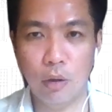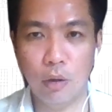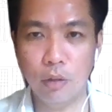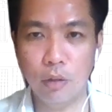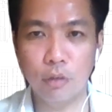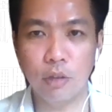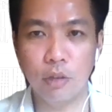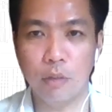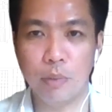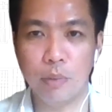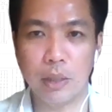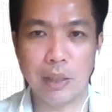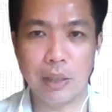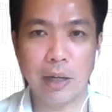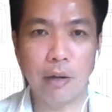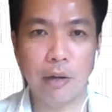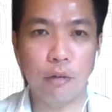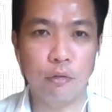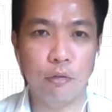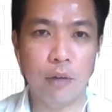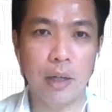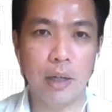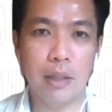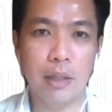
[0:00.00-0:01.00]
could have been
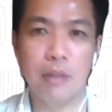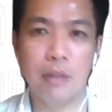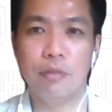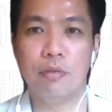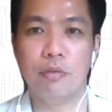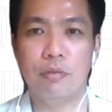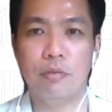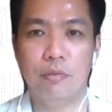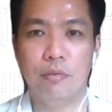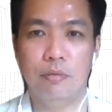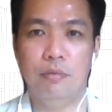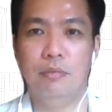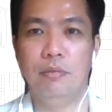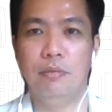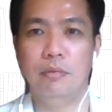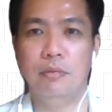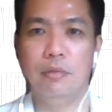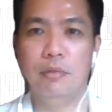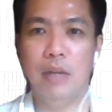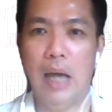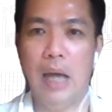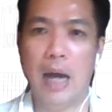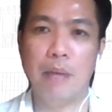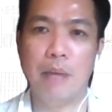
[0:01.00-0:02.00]
clarified if
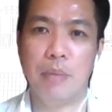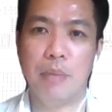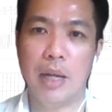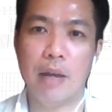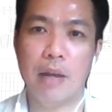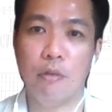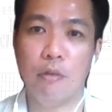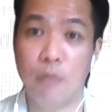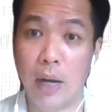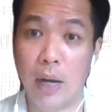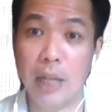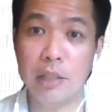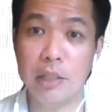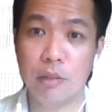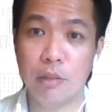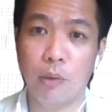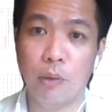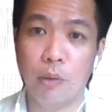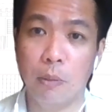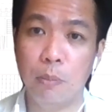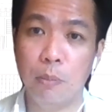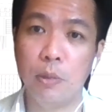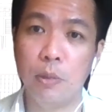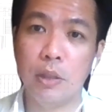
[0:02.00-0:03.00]
I'd been advised
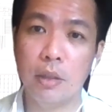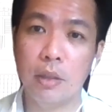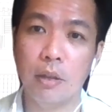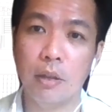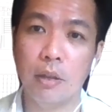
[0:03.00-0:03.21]
properly